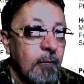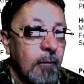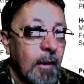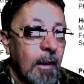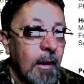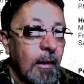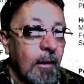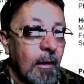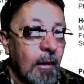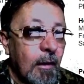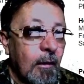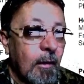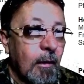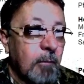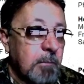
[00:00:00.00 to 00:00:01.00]
and
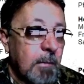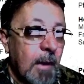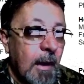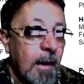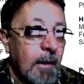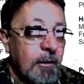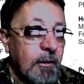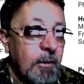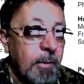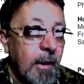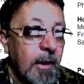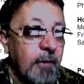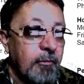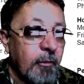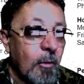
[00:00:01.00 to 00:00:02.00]
I'd have to
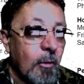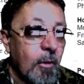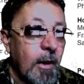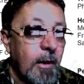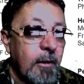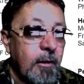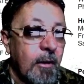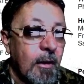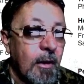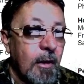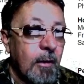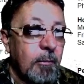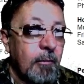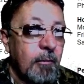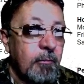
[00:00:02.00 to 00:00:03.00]
pay for it.
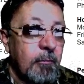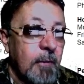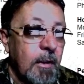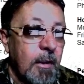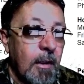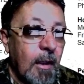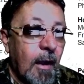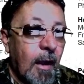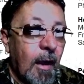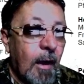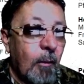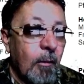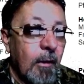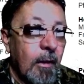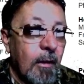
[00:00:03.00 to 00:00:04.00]
I
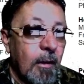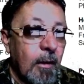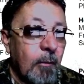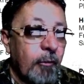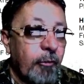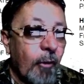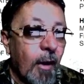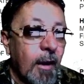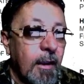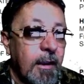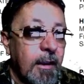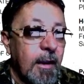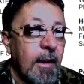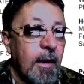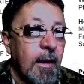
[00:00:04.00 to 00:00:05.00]
would before I could
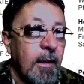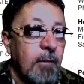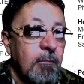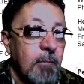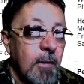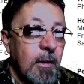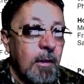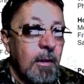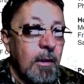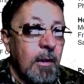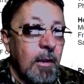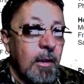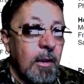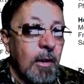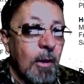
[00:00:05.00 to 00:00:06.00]
get any,
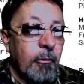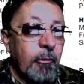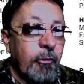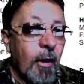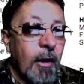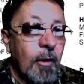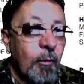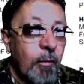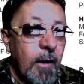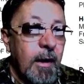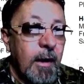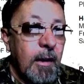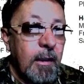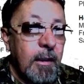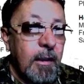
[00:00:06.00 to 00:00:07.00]
before I could
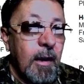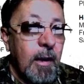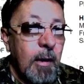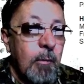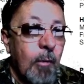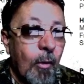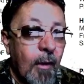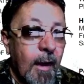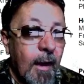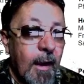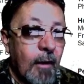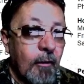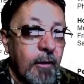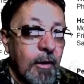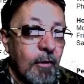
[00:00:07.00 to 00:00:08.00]
get any more
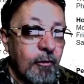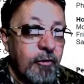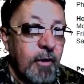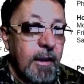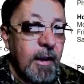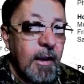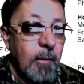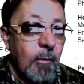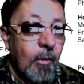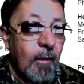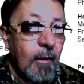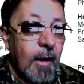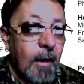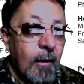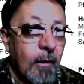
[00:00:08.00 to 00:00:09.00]
out, check any
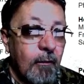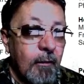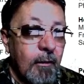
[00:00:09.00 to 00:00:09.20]
more out,